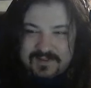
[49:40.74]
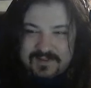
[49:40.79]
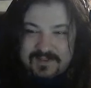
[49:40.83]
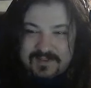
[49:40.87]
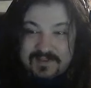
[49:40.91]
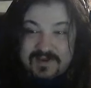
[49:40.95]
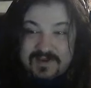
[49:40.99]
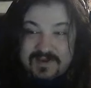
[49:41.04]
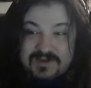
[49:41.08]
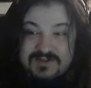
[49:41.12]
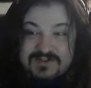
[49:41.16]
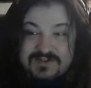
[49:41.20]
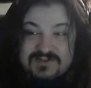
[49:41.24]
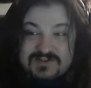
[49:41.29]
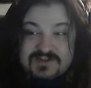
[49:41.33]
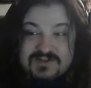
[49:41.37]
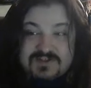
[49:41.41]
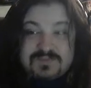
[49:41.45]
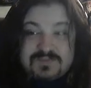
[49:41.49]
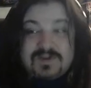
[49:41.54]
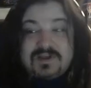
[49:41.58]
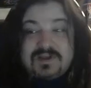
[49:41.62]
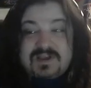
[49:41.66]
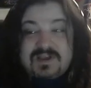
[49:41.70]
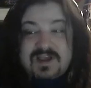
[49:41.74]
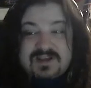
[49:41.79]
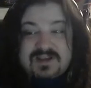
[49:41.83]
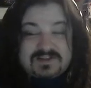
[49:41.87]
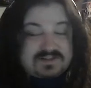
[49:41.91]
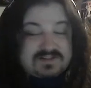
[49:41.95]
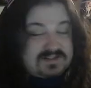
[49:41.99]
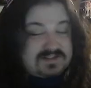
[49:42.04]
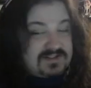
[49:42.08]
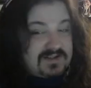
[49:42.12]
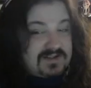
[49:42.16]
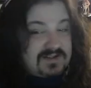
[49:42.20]
Theology is your
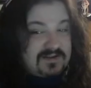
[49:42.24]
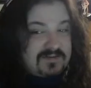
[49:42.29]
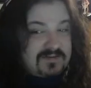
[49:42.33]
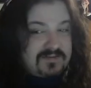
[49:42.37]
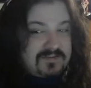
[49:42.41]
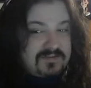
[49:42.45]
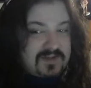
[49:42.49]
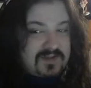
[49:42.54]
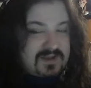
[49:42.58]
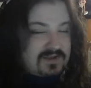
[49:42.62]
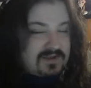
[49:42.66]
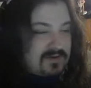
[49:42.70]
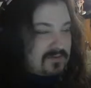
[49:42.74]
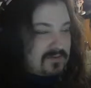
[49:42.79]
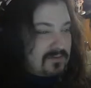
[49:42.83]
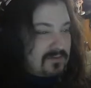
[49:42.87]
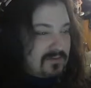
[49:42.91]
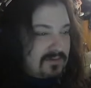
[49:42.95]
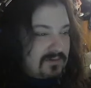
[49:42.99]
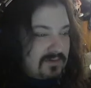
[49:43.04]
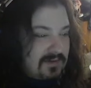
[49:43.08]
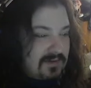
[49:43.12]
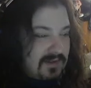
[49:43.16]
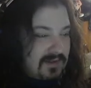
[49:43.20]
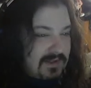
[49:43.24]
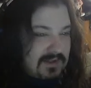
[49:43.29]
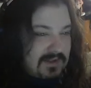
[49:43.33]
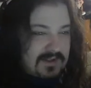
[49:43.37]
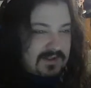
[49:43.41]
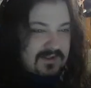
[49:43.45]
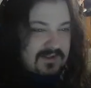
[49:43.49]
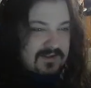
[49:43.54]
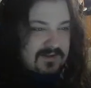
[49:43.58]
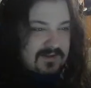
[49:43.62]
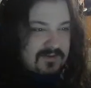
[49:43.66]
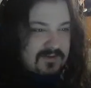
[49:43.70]
spellcasting skill. Thank you.
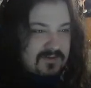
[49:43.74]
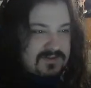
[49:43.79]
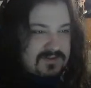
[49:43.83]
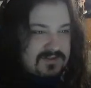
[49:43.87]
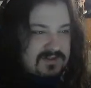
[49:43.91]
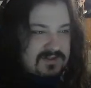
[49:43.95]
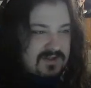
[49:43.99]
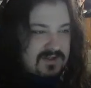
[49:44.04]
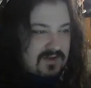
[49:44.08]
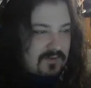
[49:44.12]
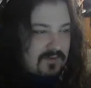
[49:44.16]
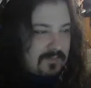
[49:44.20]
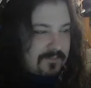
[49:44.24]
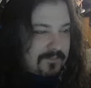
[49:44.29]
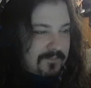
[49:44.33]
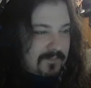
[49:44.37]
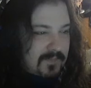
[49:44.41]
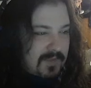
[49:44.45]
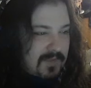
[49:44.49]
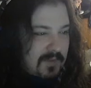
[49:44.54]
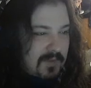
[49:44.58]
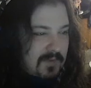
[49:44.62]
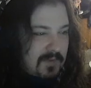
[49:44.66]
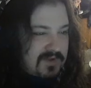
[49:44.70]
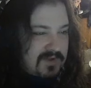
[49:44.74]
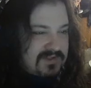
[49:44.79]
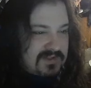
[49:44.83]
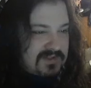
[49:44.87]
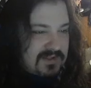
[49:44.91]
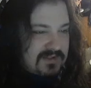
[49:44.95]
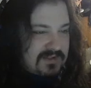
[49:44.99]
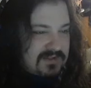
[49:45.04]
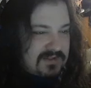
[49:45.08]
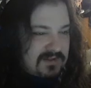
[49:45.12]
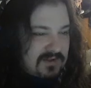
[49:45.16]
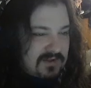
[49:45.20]
Good to know. We also
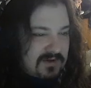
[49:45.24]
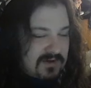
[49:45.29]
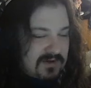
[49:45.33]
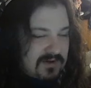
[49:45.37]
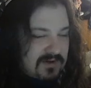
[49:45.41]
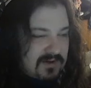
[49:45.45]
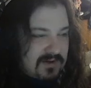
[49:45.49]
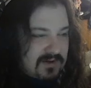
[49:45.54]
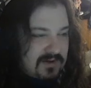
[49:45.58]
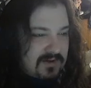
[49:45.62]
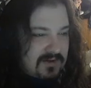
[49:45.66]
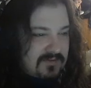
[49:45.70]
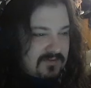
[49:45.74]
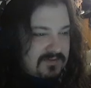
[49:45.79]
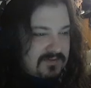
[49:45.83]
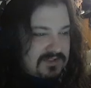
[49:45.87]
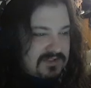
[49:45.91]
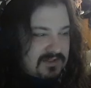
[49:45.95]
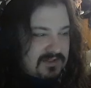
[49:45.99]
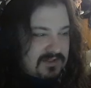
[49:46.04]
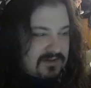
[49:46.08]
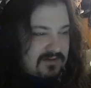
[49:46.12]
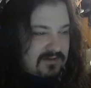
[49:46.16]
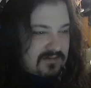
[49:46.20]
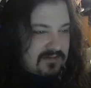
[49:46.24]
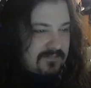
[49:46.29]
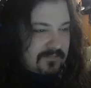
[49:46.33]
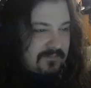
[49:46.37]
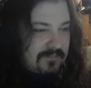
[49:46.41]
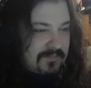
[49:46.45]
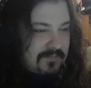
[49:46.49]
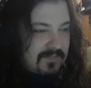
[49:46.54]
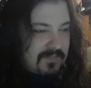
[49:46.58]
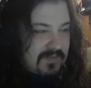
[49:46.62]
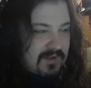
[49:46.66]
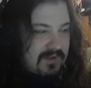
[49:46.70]
get to learn another skill.
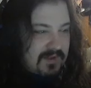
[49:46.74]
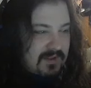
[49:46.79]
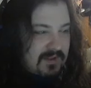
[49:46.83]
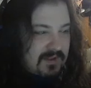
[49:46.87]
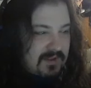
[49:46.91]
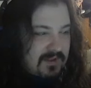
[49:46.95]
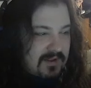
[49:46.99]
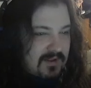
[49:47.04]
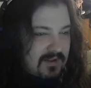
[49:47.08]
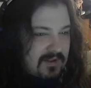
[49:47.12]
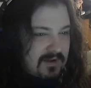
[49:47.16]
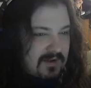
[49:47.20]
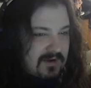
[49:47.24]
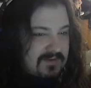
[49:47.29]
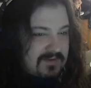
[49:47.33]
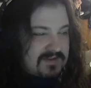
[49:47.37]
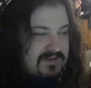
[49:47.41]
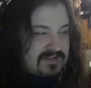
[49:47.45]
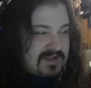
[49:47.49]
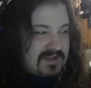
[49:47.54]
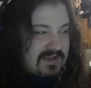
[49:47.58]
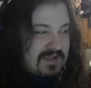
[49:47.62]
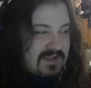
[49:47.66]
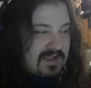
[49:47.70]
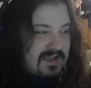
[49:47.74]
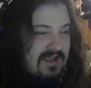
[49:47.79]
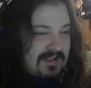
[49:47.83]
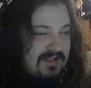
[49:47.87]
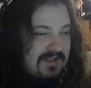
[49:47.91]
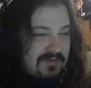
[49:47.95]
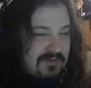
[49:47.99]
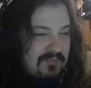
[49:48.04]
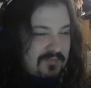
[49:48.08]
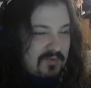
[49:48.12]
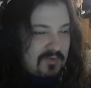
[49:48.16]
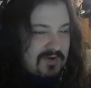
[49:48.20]
Alright, this guy can't
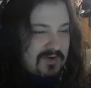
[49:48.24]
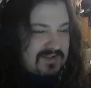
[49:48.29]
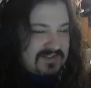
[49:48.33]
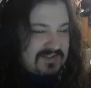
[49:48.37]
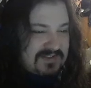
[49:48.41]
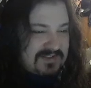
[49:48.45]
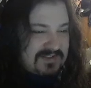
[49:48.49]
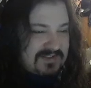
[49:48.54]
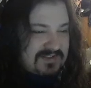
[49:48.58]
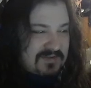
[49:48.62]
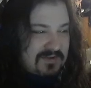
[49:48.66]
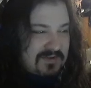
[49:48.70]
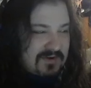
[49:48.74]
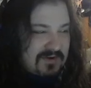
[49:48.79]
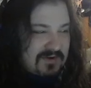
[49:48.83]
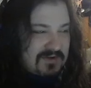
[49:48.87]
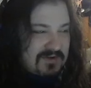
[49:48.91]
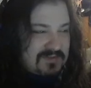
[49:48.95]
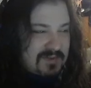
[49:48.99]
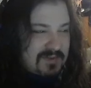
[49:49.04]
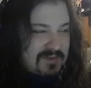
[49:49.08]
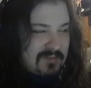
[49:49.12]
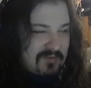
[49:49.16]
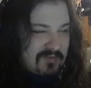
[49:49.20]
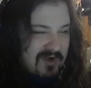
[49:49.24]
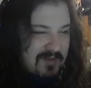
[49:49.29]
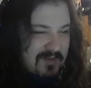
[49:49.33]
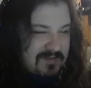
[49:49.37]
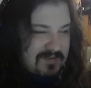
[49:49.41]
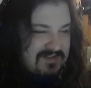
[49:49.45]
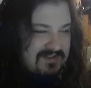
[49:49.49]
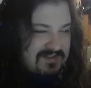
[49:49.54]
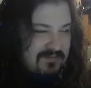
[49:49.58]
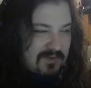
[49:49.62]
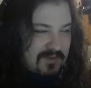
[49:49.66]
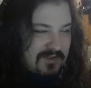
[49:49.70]
learn poison, so there goes my
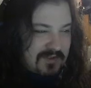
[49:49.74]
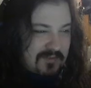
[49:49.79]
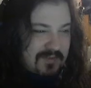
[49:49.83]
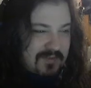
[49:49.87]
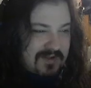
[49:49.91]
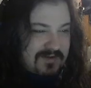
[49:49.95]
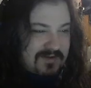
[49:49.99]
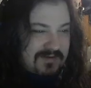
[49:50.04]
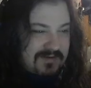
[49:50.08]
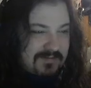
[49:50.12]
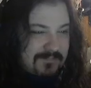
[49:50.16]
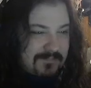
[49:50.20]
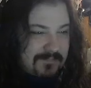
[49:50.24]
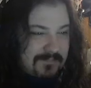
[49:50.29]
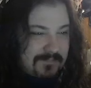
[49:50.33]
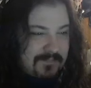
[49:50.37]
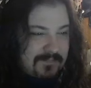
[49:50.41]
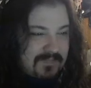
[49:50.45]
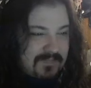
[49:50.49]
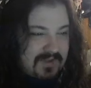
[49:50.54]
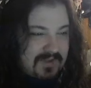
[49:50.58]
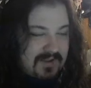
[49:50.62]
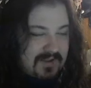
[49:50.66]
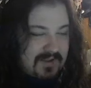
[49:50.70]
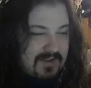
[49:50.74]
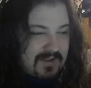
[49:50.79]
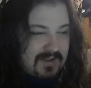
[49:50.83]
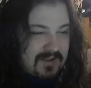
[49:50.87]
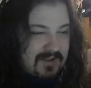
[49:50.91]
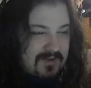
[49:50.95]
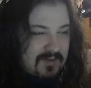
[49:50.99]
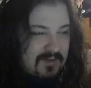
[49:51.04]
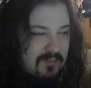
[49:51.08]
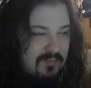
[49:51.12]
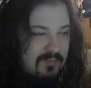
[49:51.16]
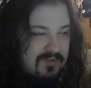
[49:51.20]
promise to Weatherbound.
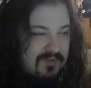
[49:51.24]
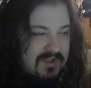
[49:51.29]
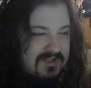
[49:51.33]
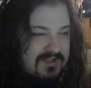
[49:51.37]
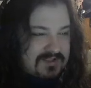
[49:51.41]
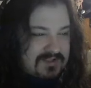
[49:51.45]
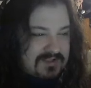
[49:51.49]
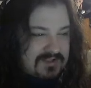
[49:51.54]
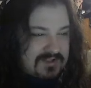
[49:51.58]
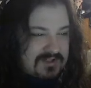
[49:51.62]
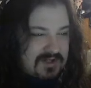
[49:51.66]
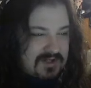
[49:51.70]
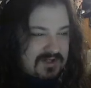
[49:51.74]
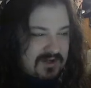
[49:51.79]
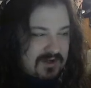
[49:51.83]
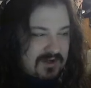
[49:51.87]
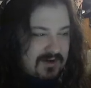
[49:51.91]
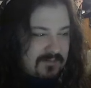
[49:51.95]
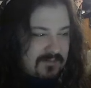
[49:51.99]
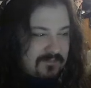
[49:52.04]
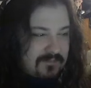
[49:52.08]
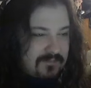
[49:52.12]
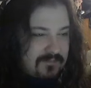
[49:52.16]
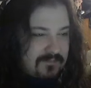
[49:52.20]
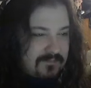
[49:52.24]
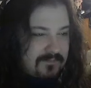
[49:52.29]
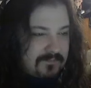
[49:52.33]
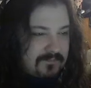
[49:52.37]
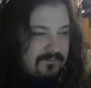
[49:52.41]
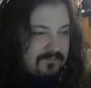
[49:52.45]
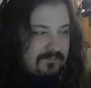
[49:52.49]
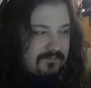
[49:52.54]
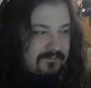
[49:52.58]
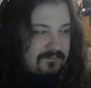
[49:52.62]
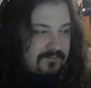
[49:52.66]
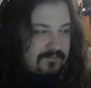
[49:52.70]
Bless charm.
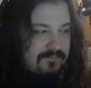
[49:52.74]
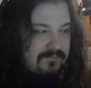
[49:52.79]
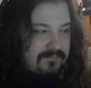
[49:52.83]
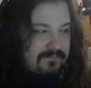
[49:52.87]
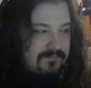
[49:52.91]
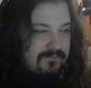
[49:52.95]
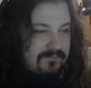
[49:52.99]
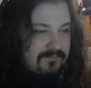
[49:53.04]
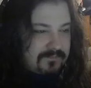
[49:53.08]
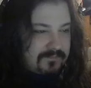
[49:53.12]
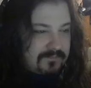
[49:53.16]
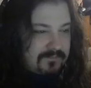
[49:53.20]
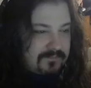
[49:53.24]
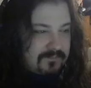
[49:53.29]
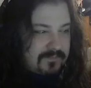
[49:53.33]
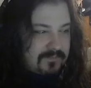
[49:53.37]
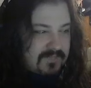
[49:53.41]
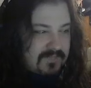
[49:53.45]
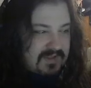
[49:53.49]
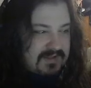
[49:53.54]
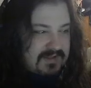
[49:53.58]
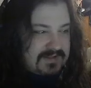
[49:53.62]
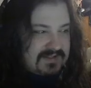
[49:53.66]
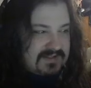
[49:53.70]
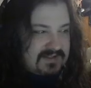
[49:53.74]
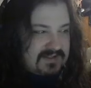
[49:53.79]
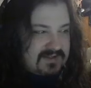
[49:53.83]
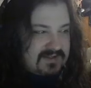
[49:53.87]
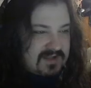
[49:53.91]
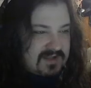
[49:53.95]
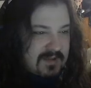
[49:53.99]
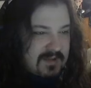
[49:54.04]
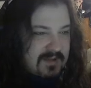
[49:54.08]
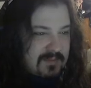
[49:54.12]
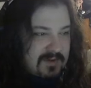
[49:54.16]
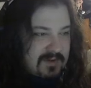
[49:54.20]

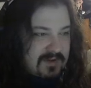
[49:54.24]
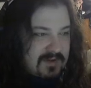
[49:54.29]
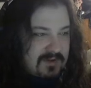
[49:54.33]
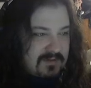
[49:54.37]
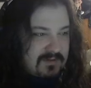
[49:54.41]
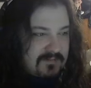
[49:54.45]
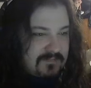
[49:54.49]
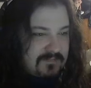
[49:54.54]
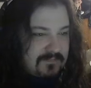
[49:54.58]
Stamina.